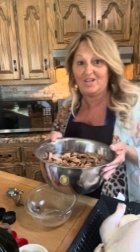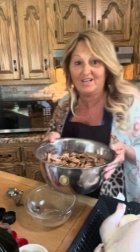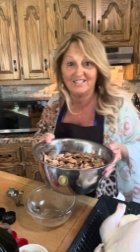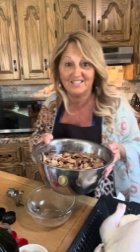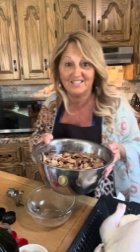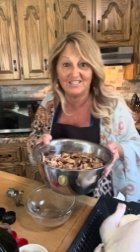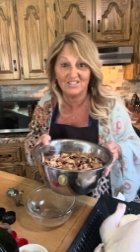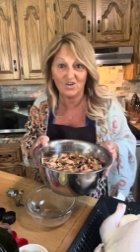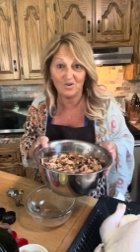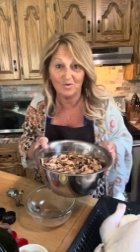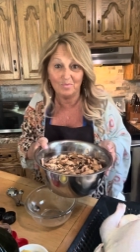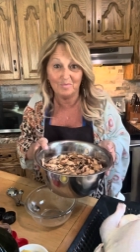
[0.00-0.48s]
to
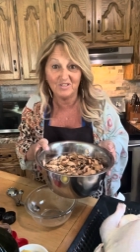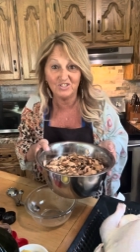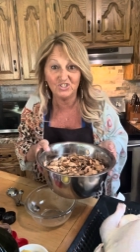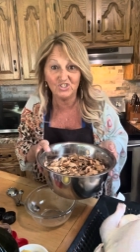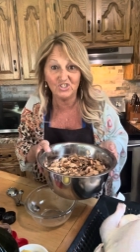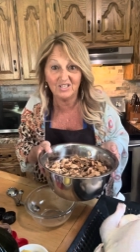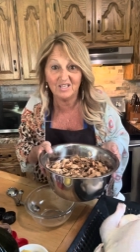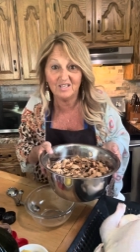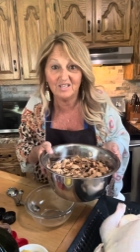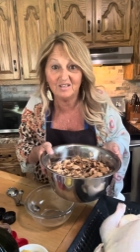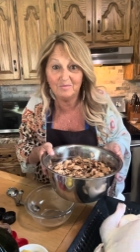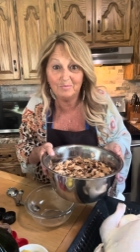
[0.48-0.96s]
start my
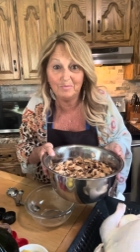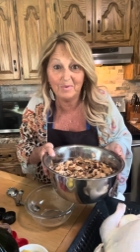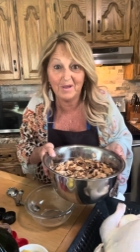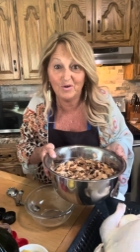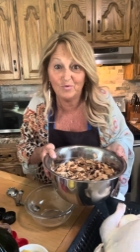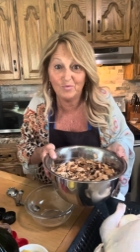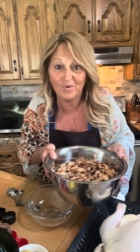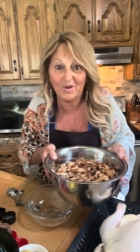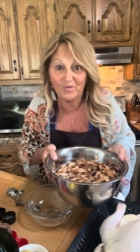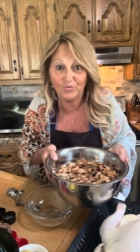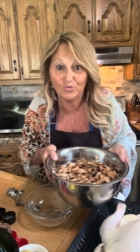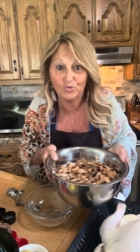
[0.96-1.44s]
chicken by
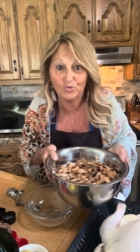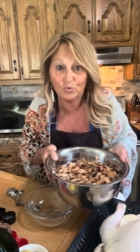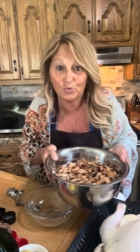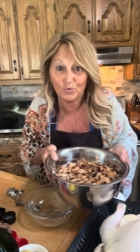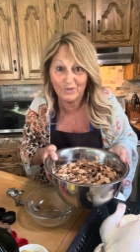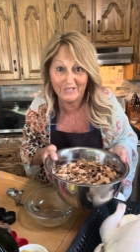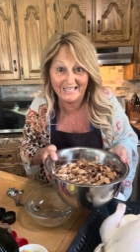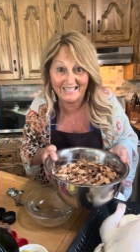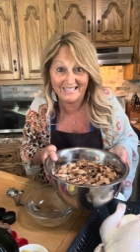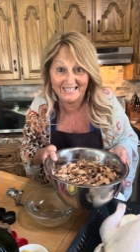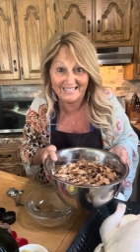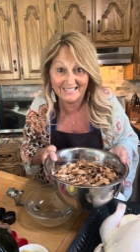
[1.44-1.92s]
around
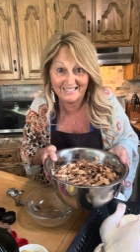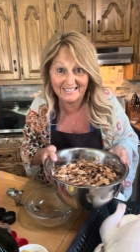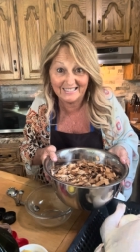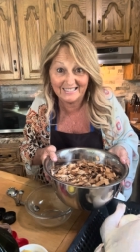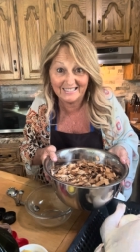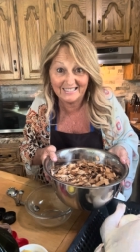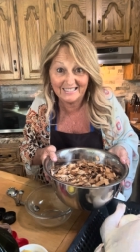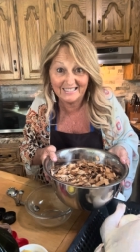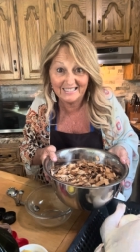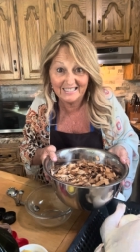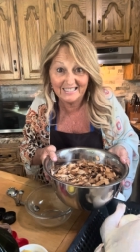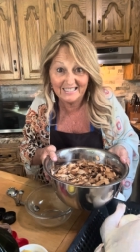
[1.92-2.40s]
three.
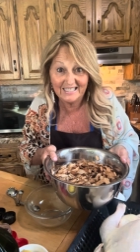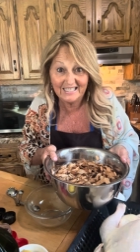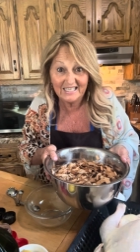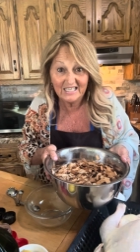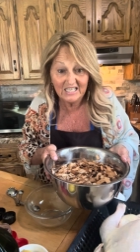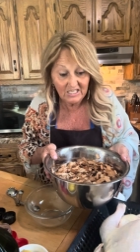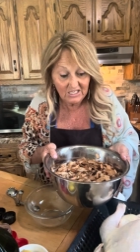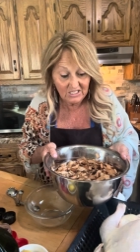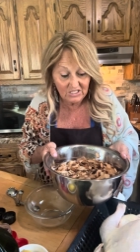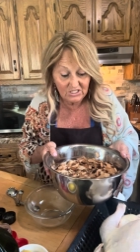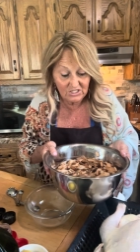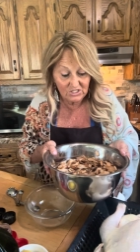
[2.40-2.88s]

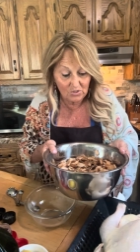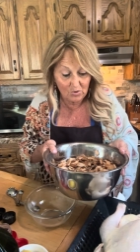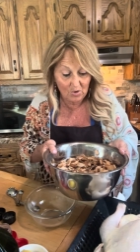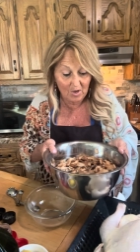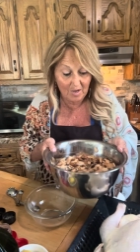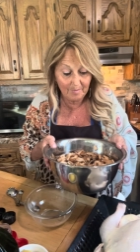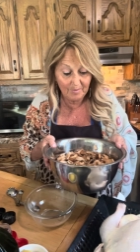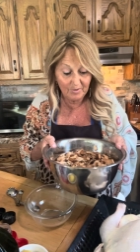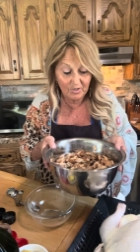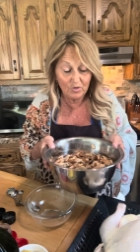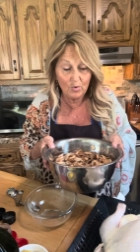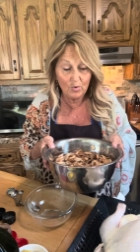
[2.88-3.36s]
So
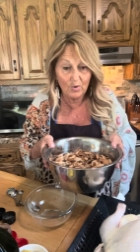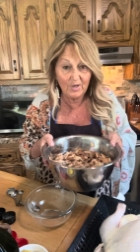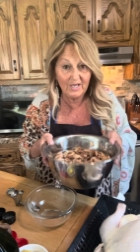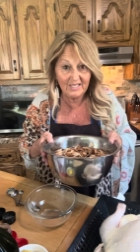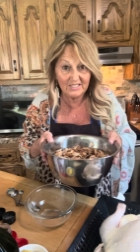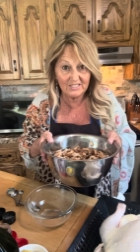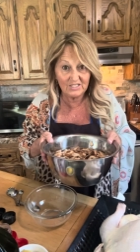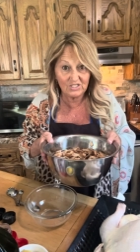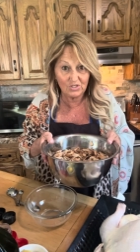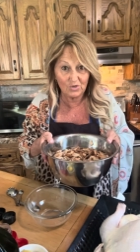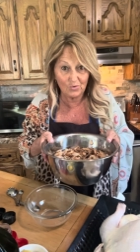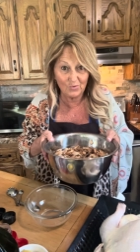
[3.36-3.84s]
I'm going to go ahead
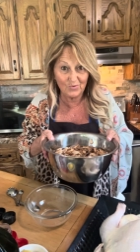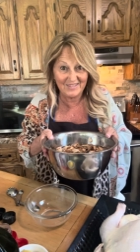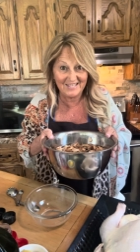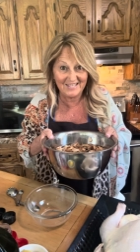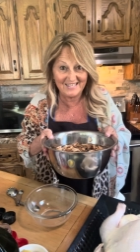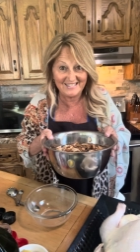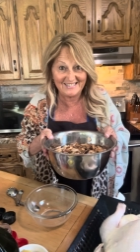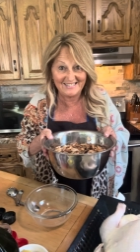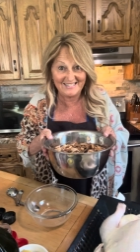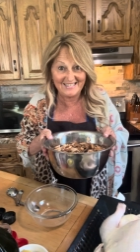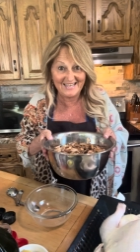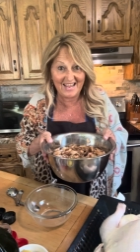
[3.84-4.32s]
and soak
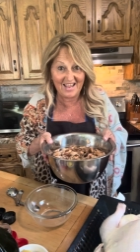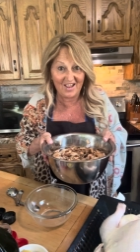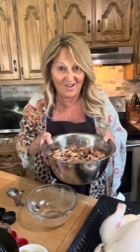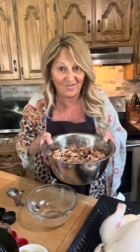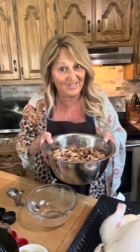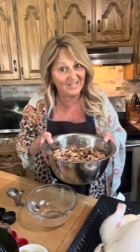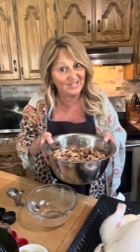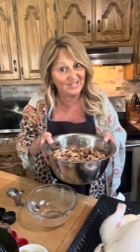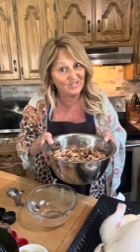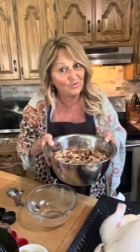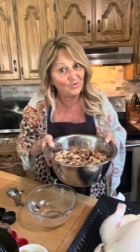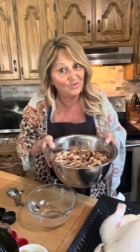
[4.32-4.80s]
these now.
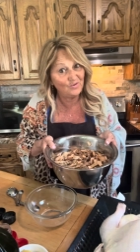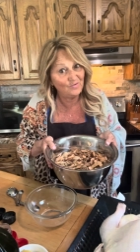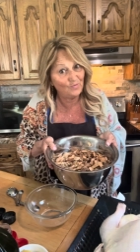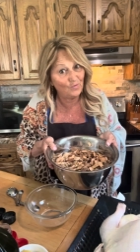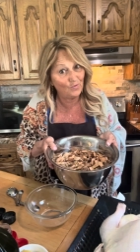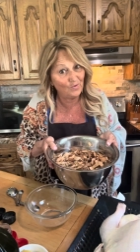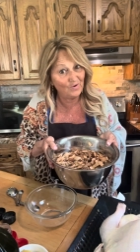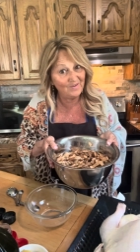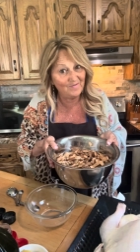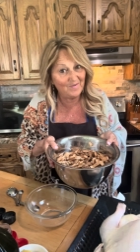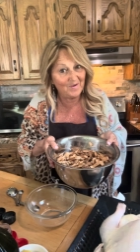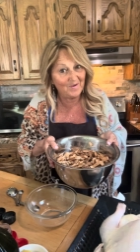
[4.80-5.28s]
That's only
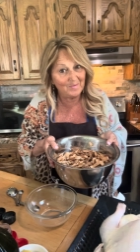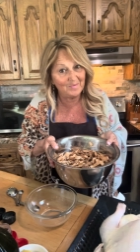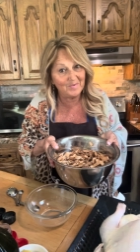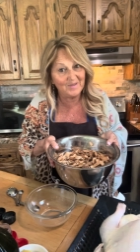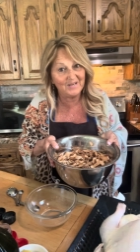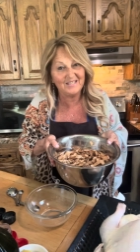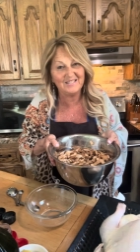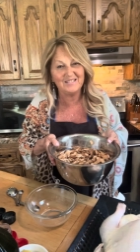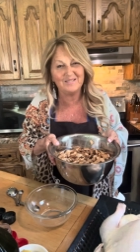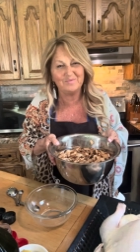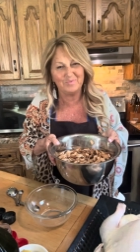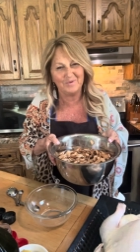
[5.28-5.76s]
45
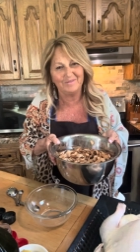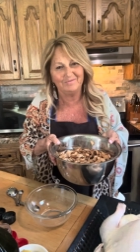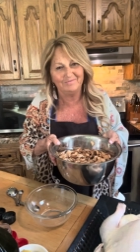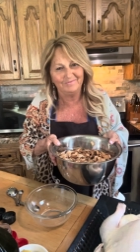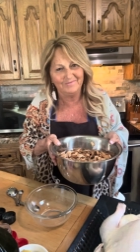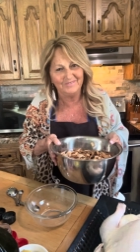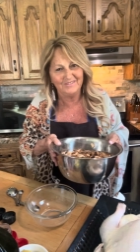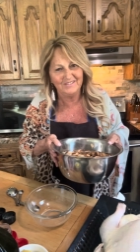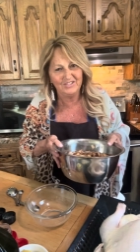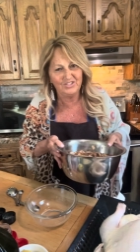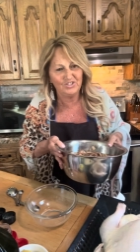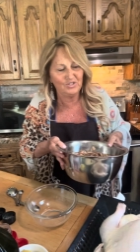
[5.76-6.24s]
minutes, but
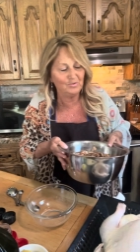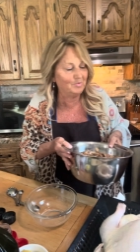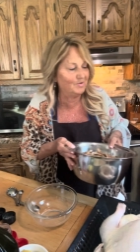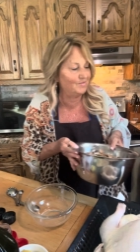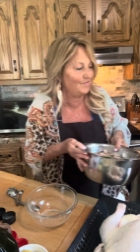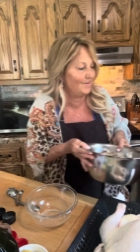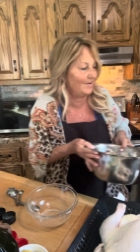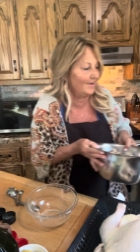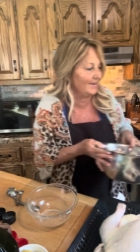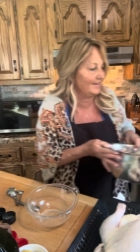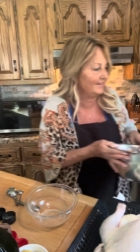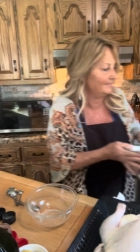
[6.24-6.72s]
it should be
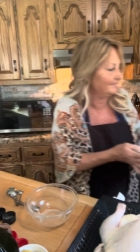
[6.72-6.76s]
fine.